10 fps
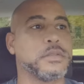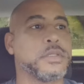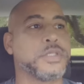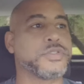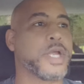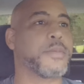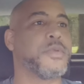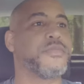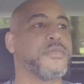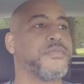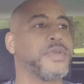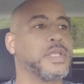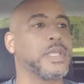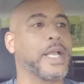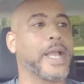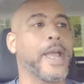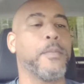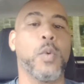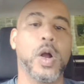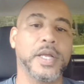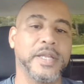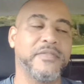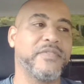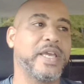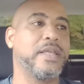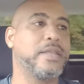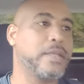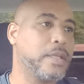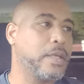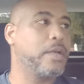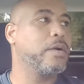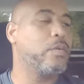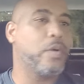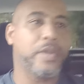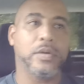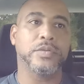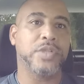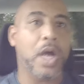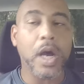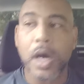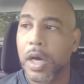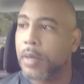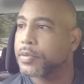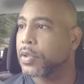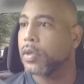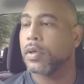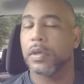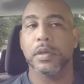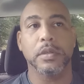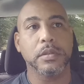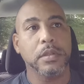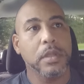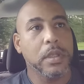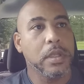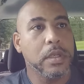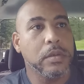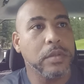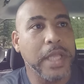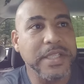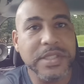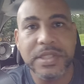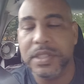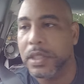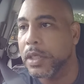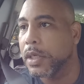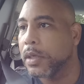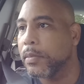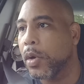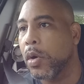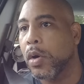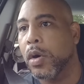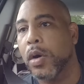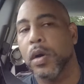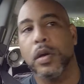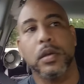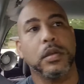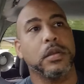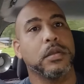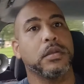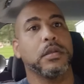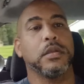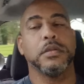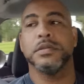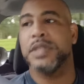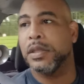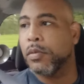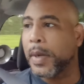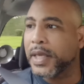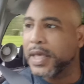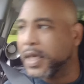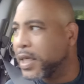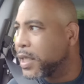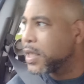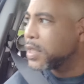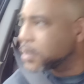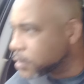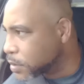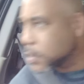distract me from feeling like I am walking in faith, whether on jobs or relationship or dealing with my kids